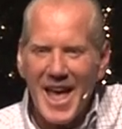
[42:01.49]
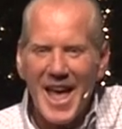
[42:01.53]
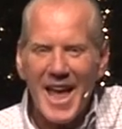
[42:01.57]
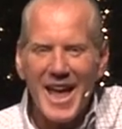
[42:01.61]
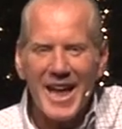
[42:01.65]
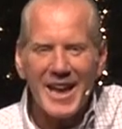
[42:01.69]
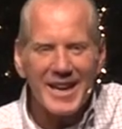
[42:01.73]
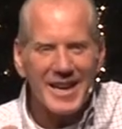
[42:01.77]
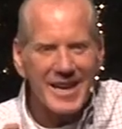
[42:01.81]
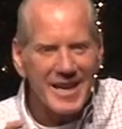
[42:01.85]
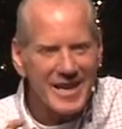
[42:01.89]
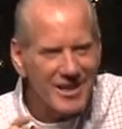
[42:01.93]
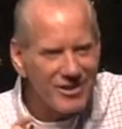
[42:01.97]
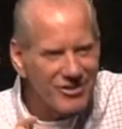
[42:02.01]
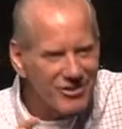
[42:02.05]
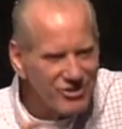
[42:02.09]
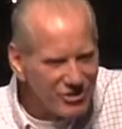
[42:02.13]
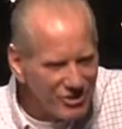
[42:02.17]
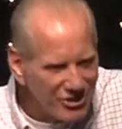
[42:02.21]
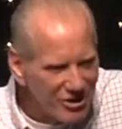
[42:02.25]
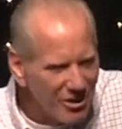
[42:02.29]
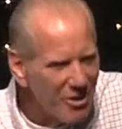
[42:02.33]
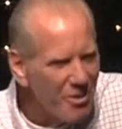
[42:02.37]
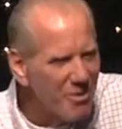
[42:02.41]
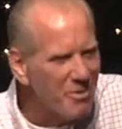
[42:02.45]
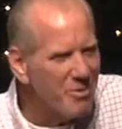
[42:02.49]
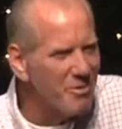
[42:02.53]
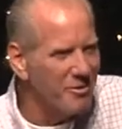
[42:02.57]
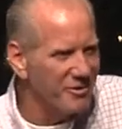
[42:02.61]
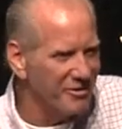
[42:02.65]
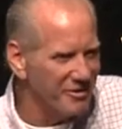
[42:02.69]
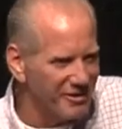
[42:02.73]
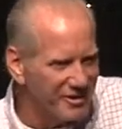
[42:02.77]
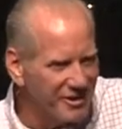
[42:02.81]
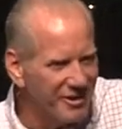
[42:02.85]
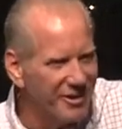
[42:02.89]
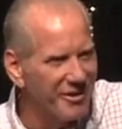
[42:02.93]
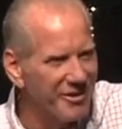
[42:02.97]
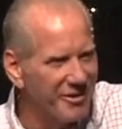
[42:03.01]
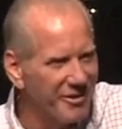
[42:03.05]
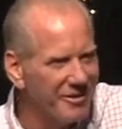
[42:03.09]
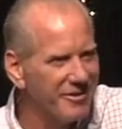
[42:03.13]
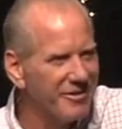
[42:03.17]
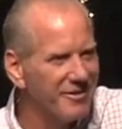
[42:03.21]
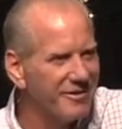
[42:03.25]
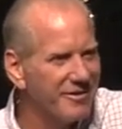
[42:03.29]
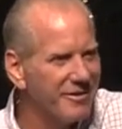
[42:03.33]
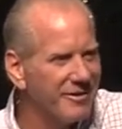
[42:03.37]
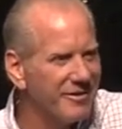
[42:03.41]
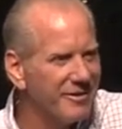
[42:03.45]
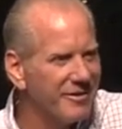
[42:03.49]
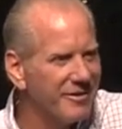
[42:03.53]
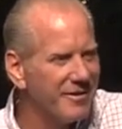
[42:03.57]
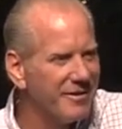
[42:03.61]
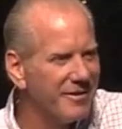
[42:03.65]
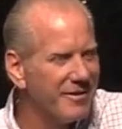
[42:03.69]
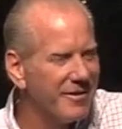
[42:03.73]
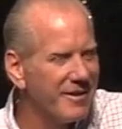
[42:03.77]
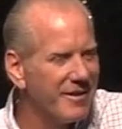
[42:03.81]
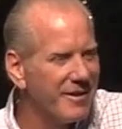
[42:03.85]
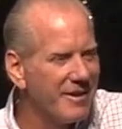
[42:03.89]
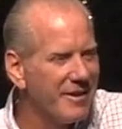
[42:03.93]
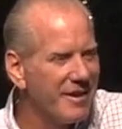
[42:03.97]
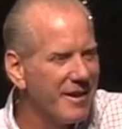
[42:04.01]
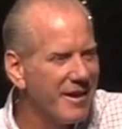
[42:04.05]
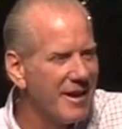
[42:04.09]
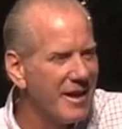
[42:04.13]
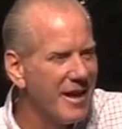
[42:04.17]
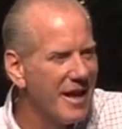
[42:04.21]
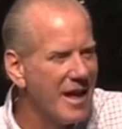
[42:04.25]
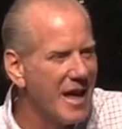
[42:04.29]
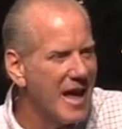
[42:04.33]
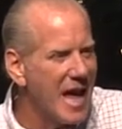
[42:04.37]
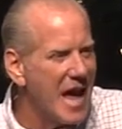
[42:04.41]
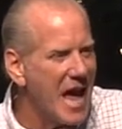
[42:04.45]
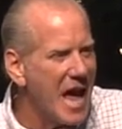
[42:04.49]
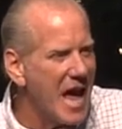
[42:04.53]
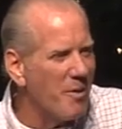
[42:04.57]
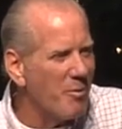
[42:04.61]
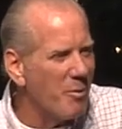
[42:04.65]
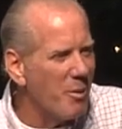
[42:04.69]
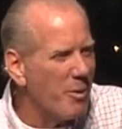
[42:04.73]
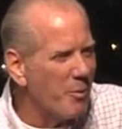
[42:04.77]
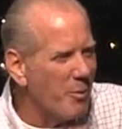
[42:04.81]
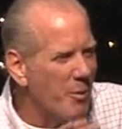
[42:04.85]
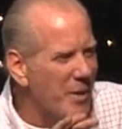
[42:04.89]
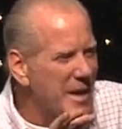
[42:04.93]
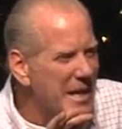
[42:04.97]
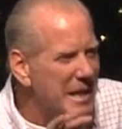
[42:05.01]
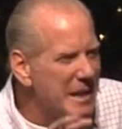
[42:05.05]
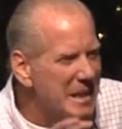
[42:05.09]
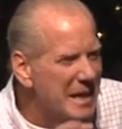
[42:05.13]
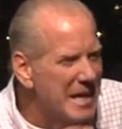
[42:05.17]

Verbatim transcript: and He chose you. And when we